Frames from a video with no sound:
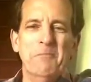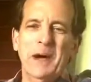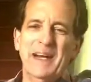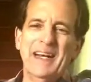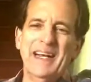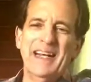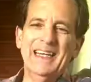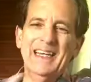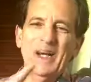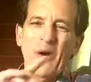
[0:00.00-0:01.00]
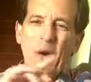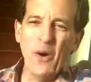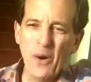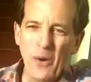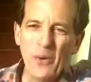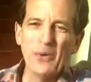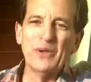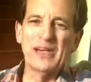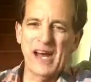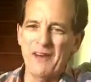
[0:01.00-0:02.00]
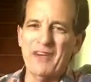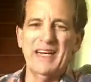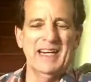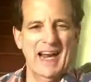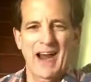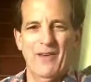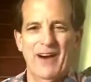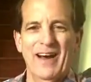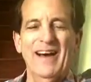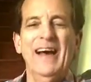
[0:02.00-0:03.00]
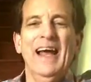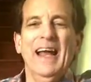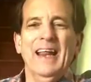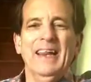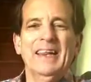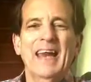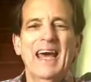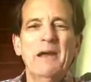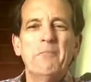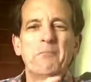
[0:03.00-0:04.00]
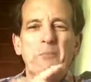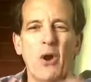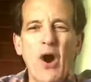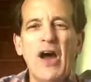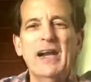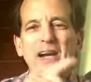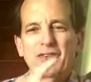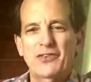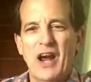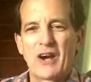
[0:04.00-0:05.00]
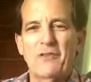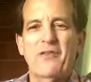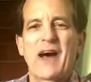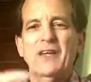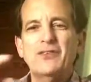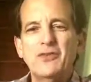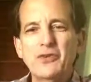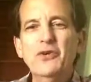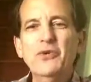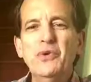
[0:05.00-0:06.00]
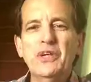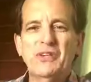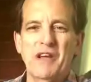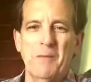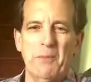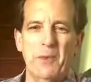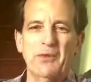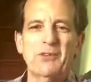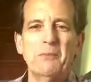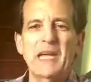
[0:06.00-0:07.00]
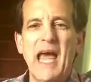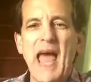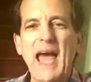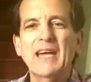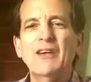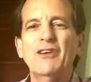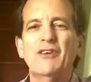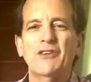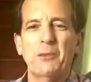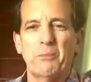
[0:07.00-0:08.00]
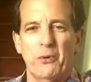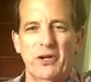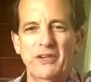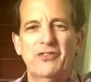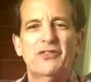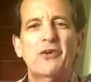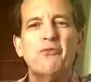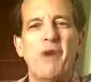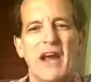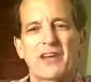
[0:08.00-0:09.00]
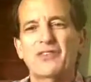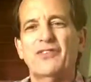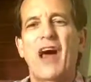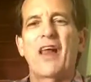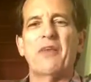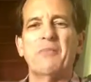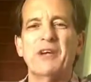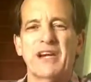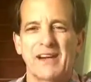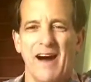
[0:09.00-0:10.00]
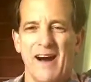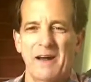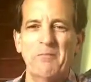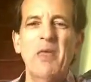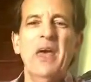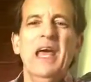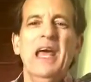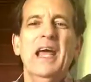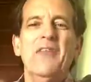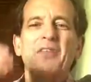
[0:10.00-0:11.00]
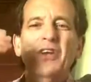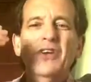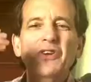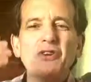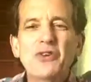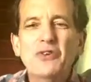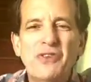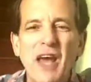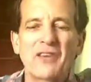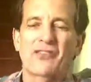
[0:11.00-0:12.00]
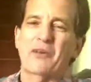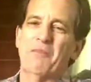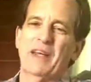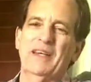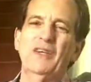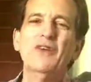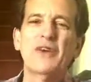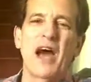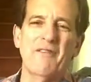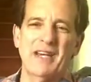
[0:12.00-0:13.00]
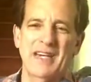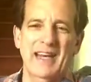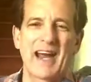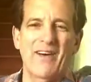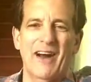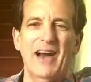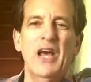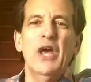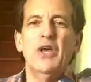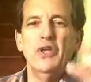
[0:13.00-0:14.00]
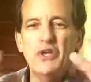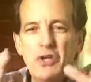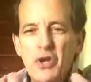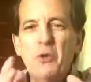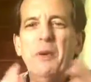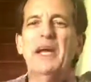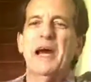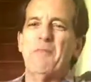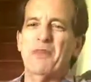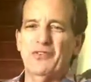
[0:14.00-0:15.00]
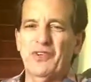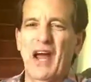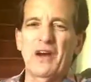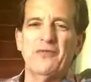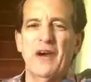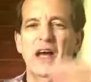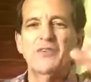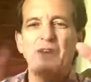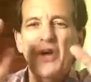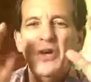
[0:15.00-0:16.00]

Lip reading: But in the Old Covenant era, they brought a sacrifice to the temple to be handed to the priest to reconcile them to God. In the New Testament, New Covenant era, you become the sacrifice,